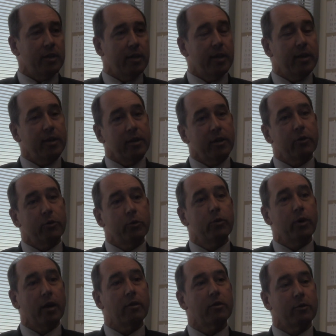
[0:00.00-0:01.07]
And
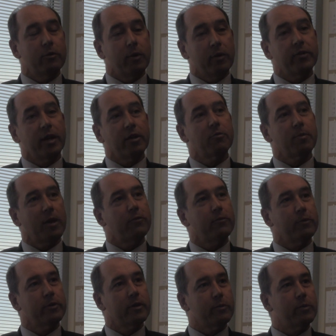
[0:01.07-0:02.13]
whoever does pay
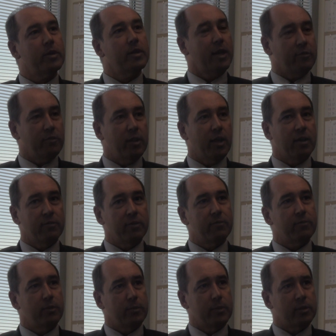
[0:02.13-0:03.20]
for it will have a lot of
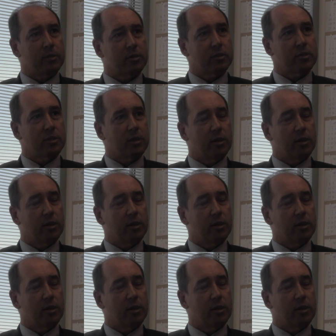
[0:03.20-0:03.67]
influence